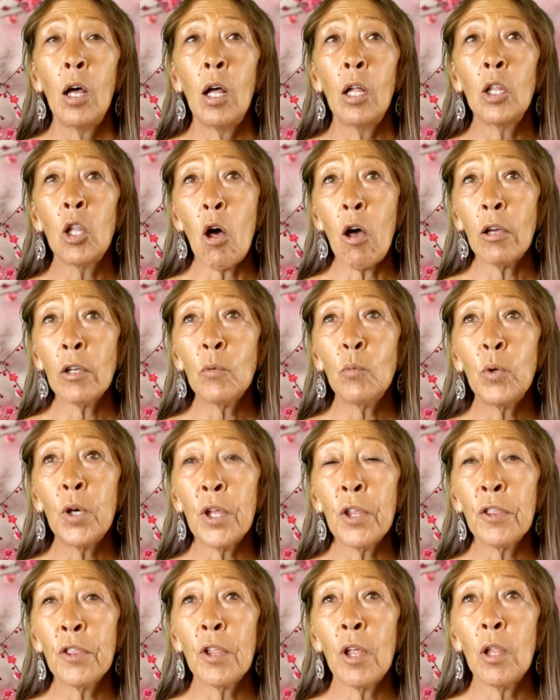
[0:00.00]
along
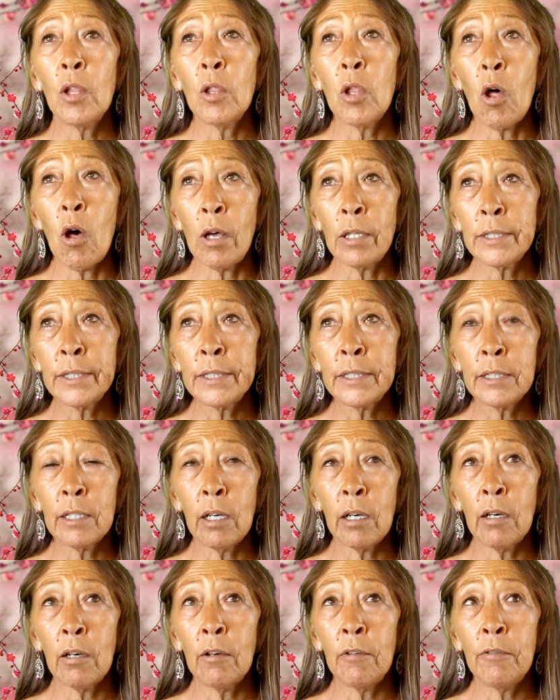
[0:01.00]
with loss
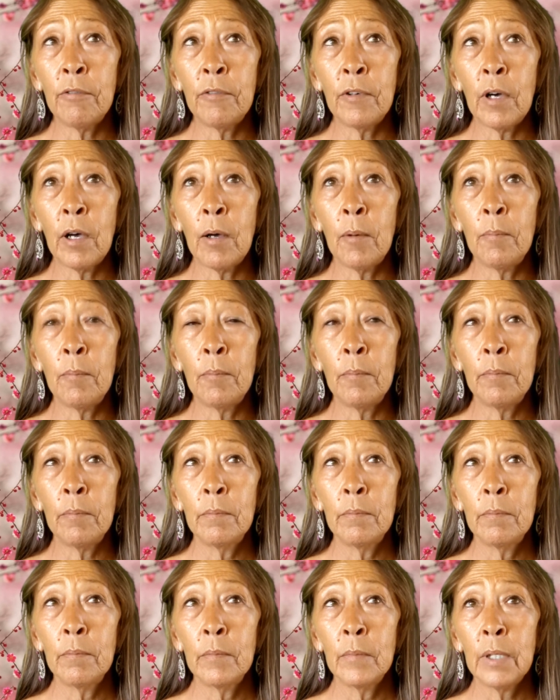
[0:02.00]
of
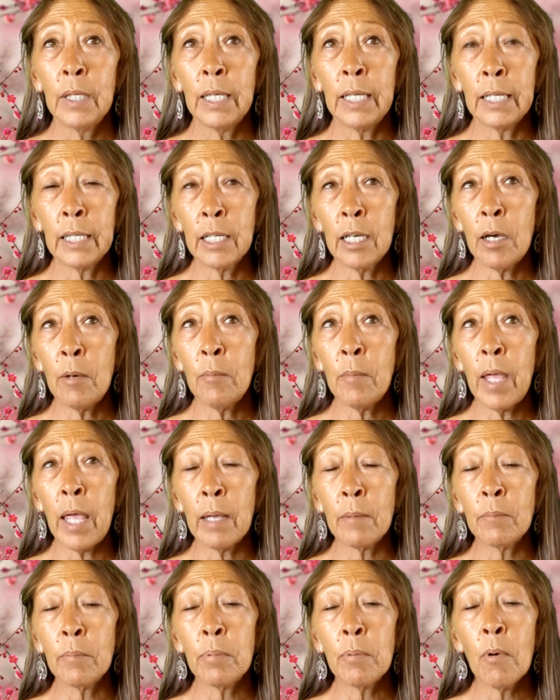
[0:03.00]
income,
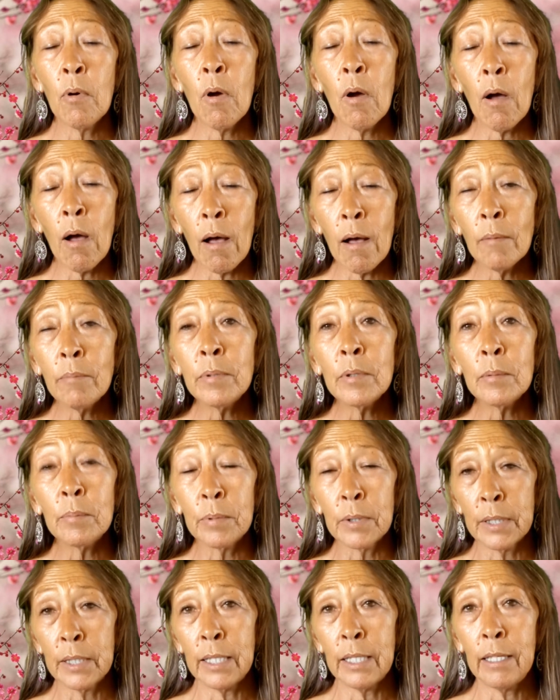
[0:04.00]
and
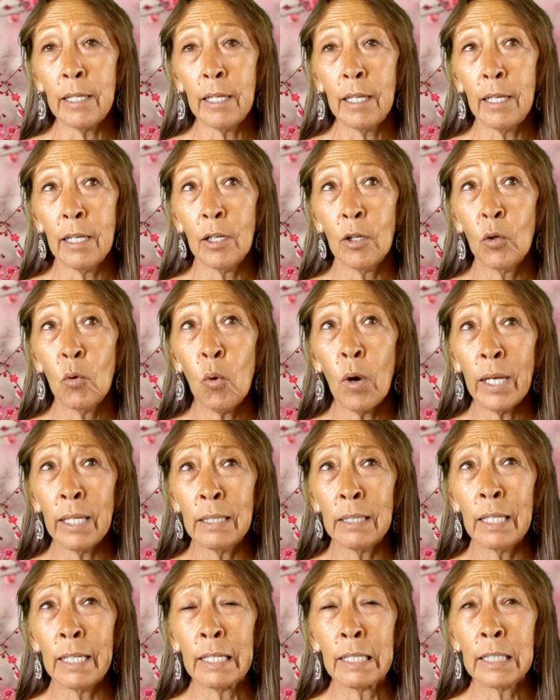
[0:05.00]
probably,
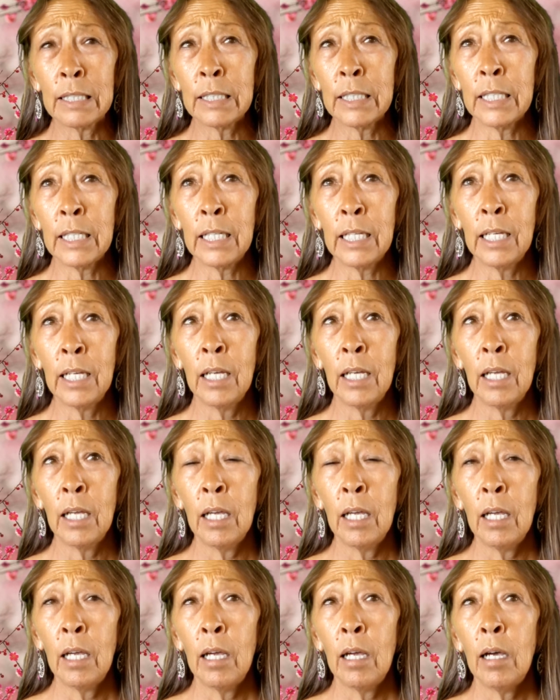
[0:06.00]
quite likely,
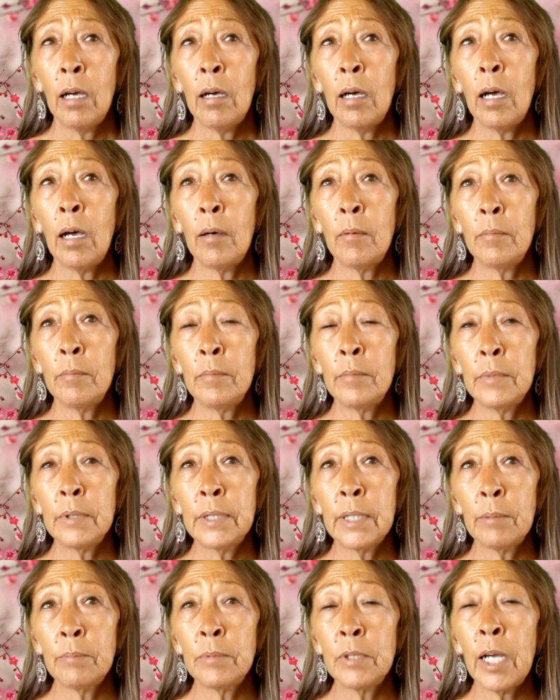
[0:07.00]

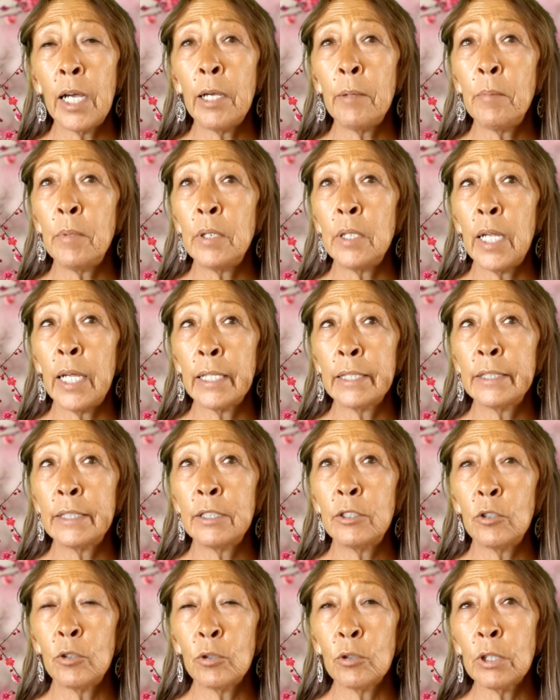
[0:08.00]
sometime
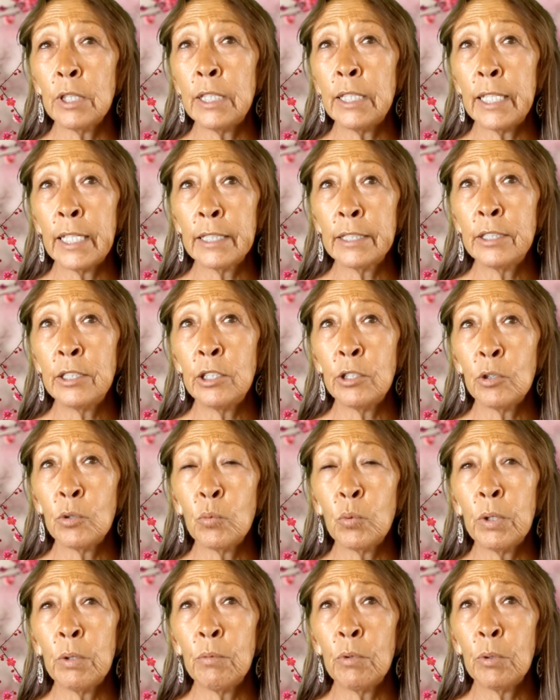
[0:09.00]
early next year,
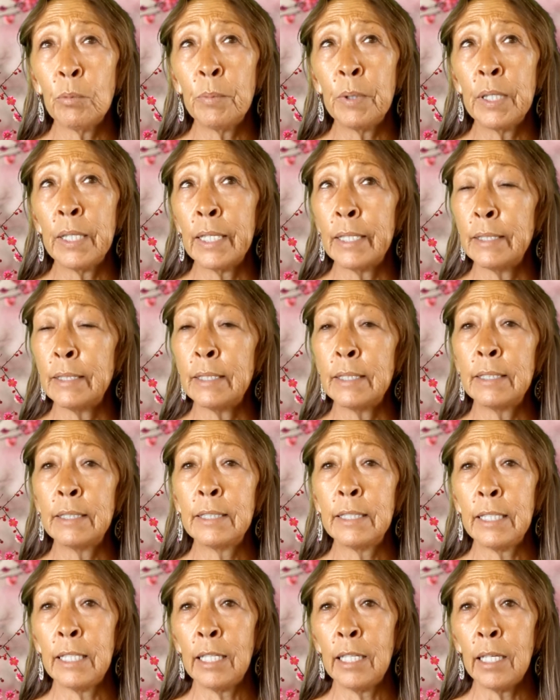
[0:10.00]
we will begin to
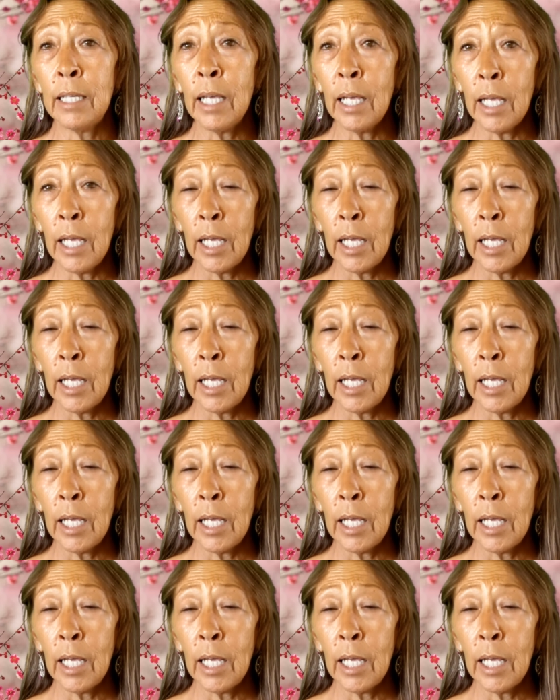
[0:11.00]
see